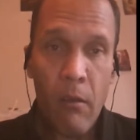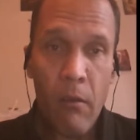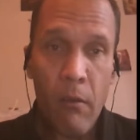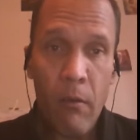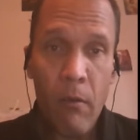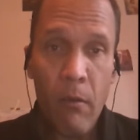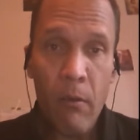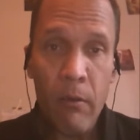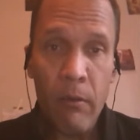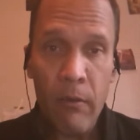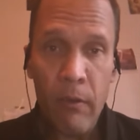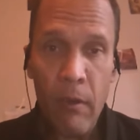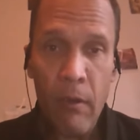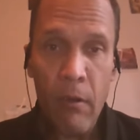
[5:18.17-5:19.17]
of
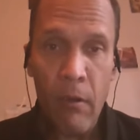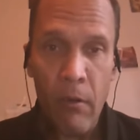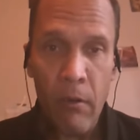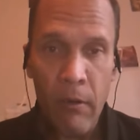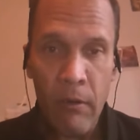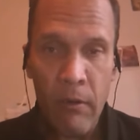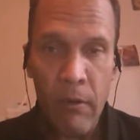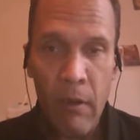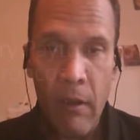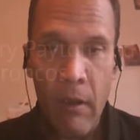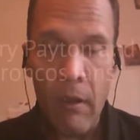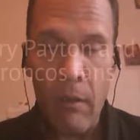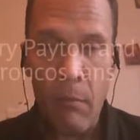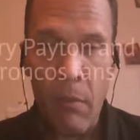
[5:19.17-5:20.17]
course, then hurt his
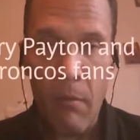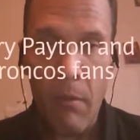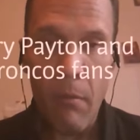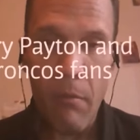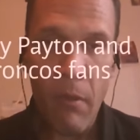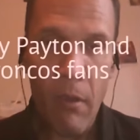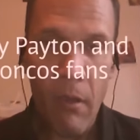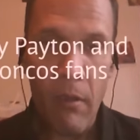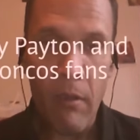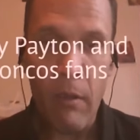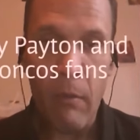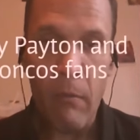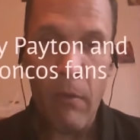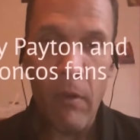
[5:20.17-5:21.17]
neck and blah, blah, blah. And
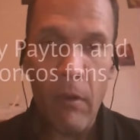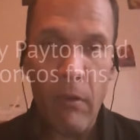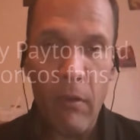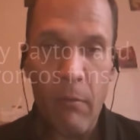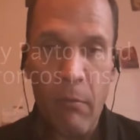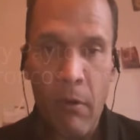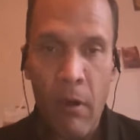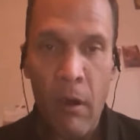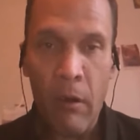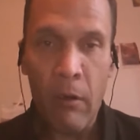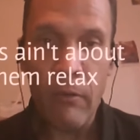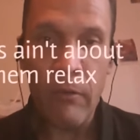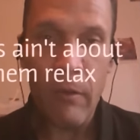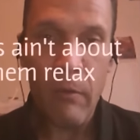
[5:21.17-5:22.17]
they went on to the
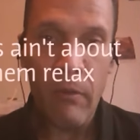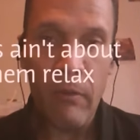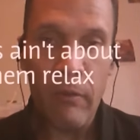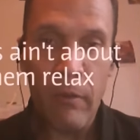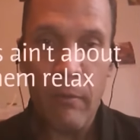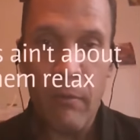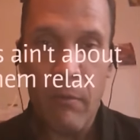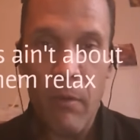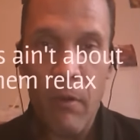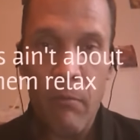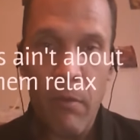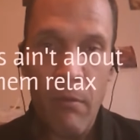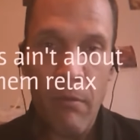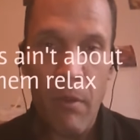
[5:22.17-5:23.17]
Broncos. They won the Super
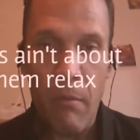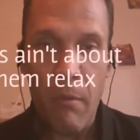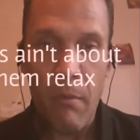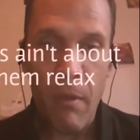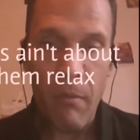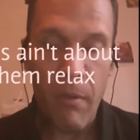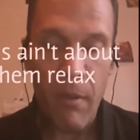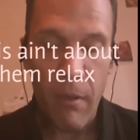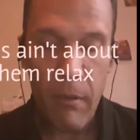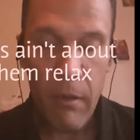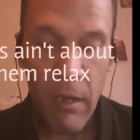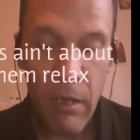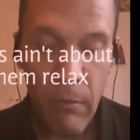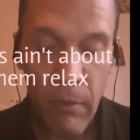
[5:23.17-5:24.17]
Bowl, blah, blah, blah, blah, blah.
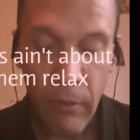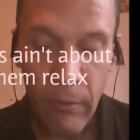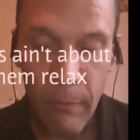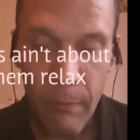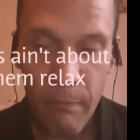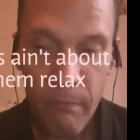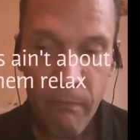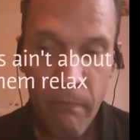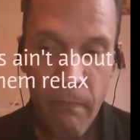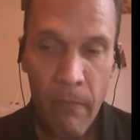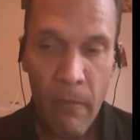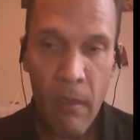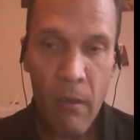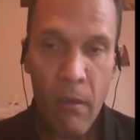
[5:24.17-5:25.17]
Anyways,
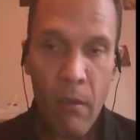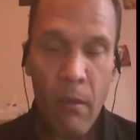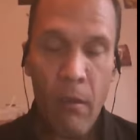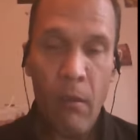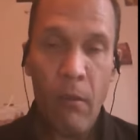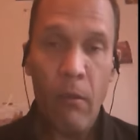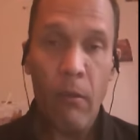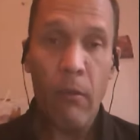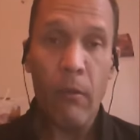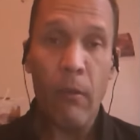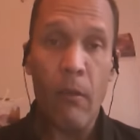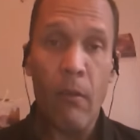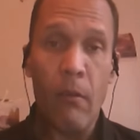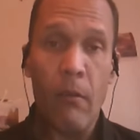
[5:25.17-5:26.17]

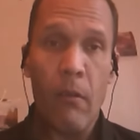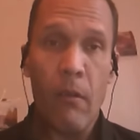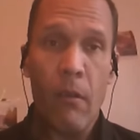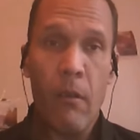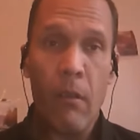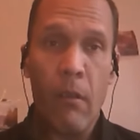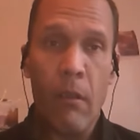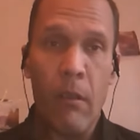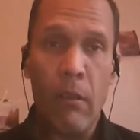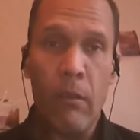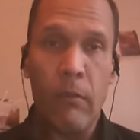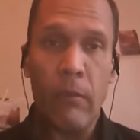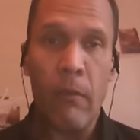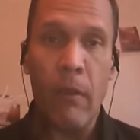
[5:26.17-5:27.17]
so,
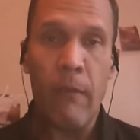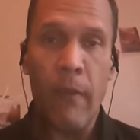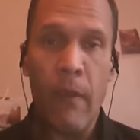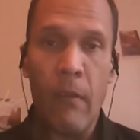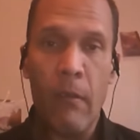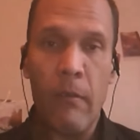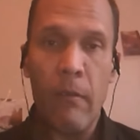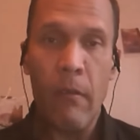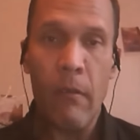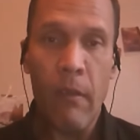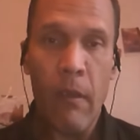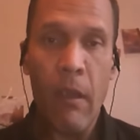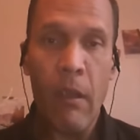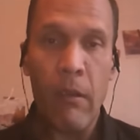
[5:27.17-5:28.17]
uh, so I found
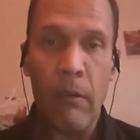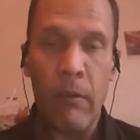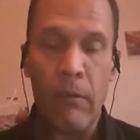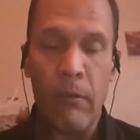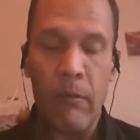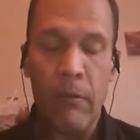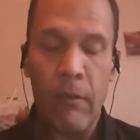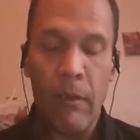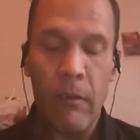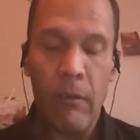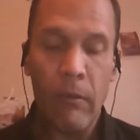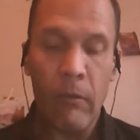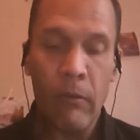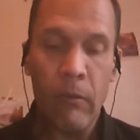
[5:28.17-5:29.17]
that interesting.
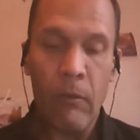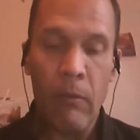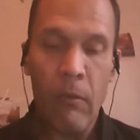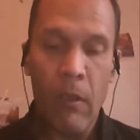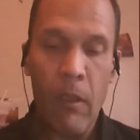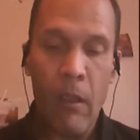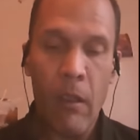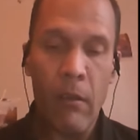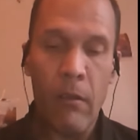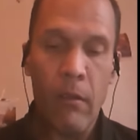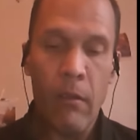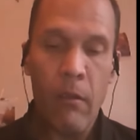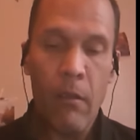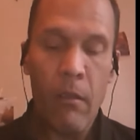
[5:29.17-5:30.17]
So you had